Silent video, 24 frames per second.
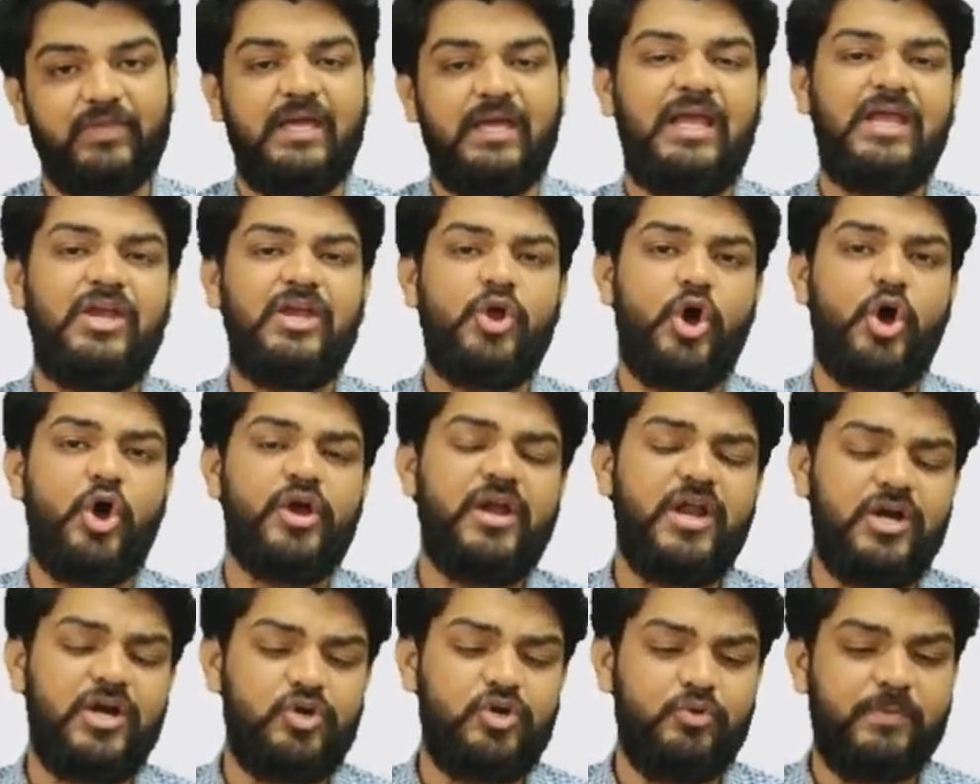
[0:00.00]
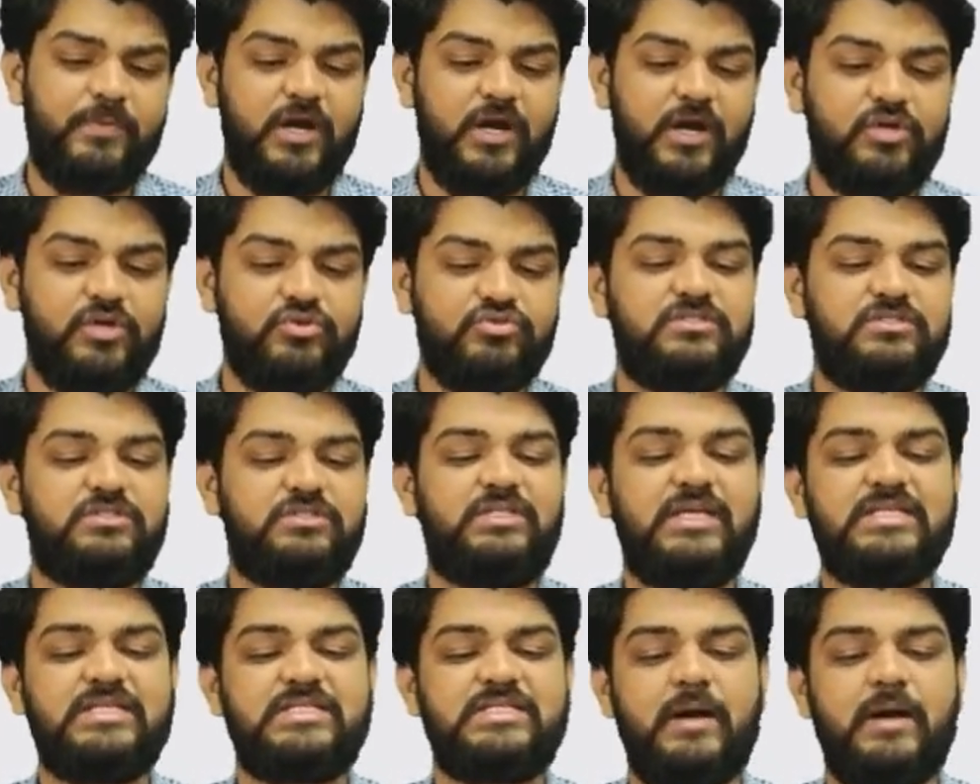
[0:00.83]
in order to produce
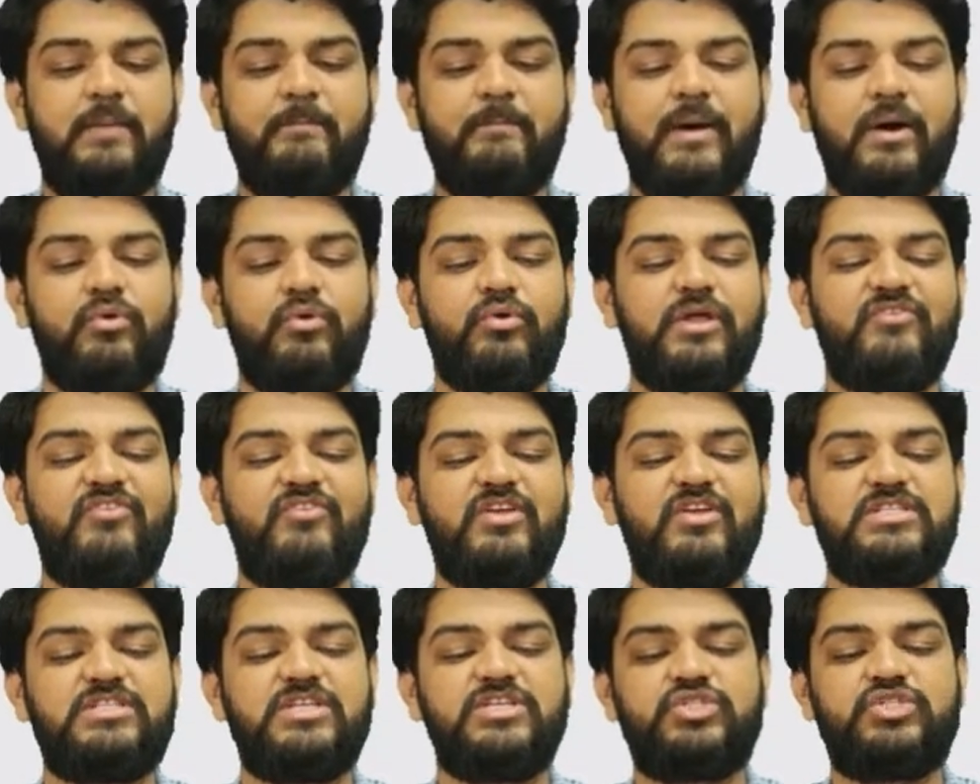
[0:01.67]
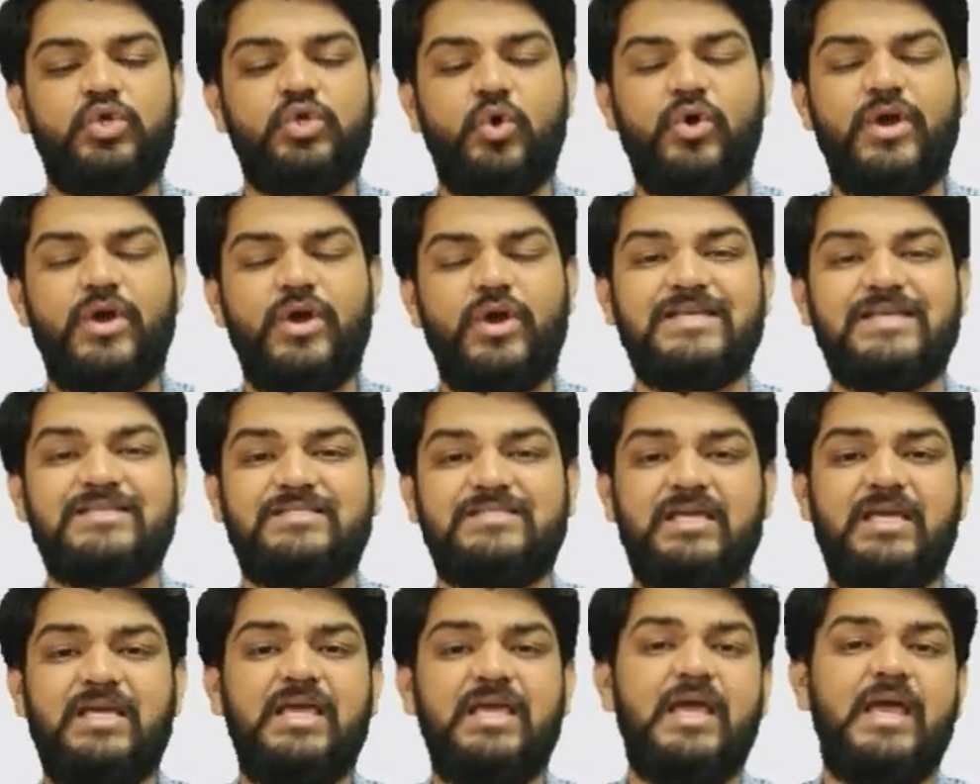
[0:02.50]
this compound, which is known as
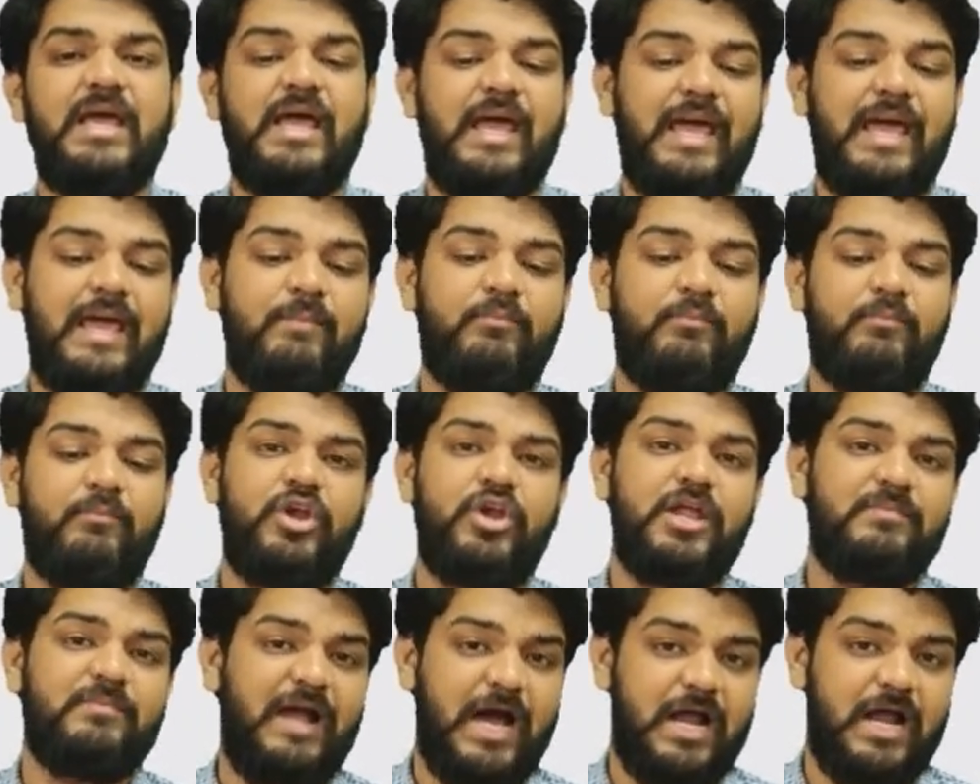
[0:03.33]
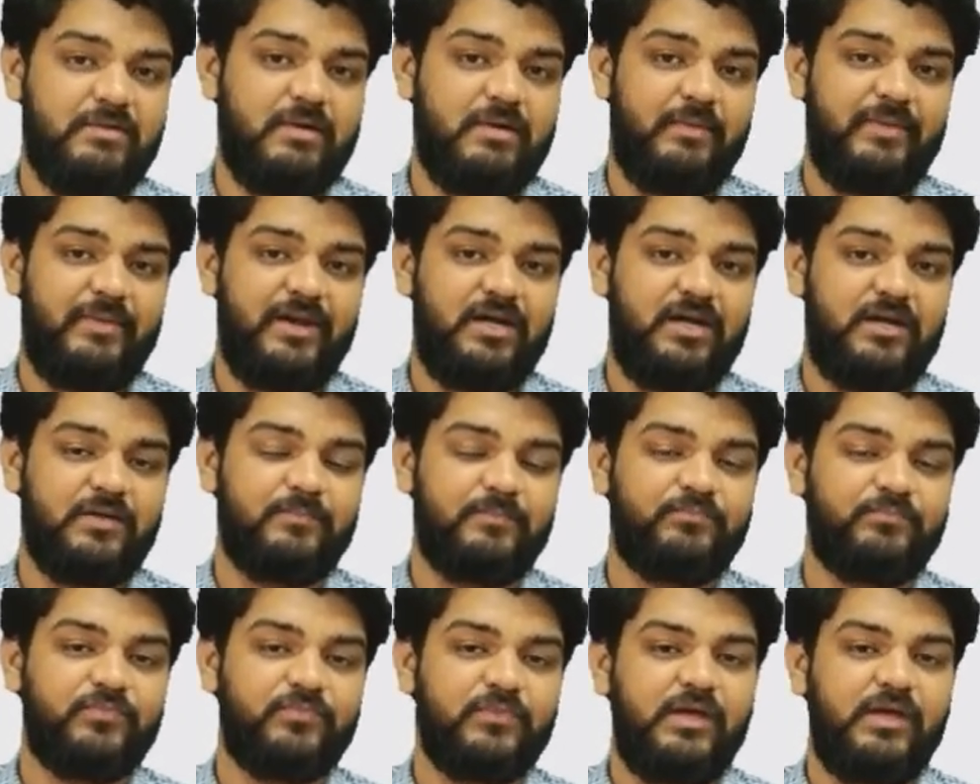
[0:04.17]
the ammonium carbamate.
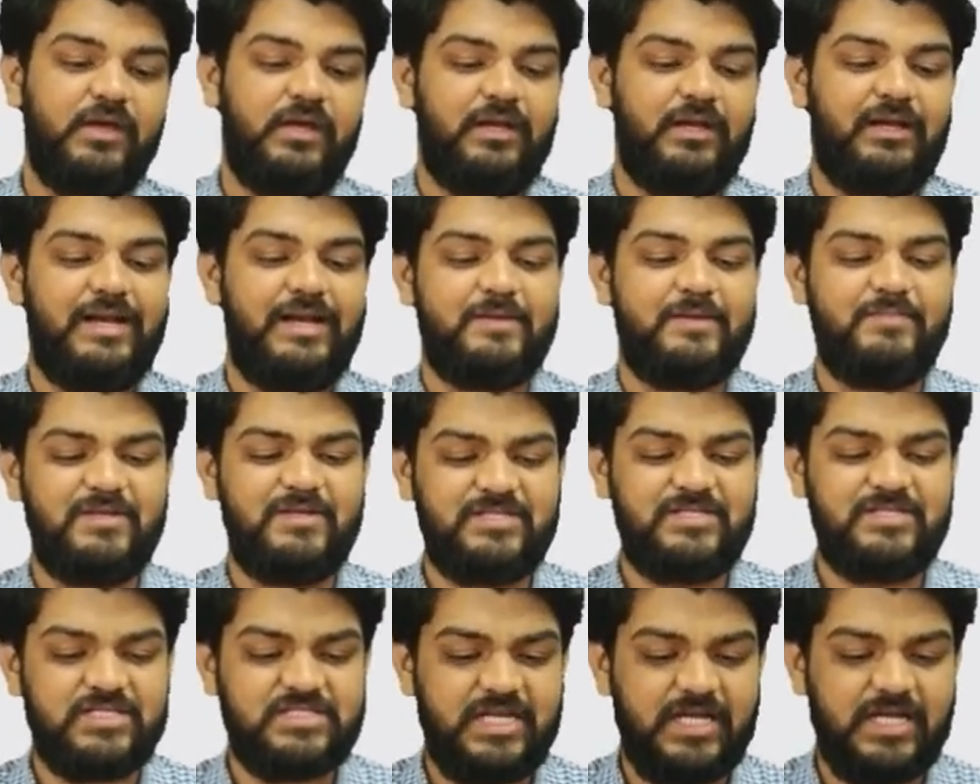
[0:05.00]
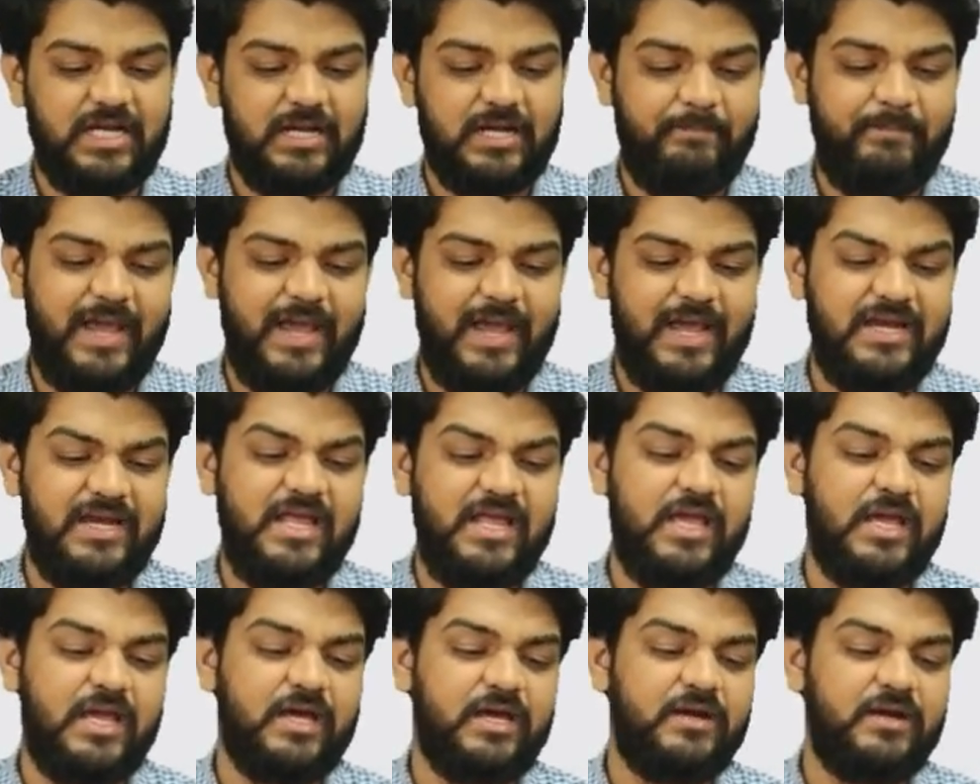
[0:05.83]
Let me just take a pen
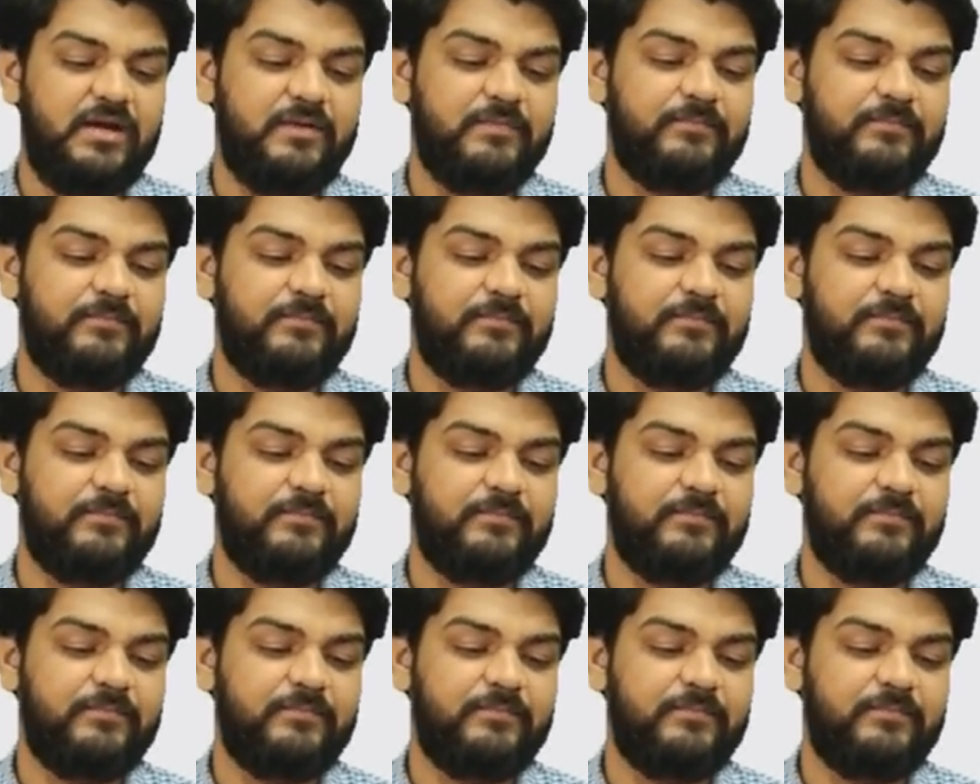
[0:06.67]
here.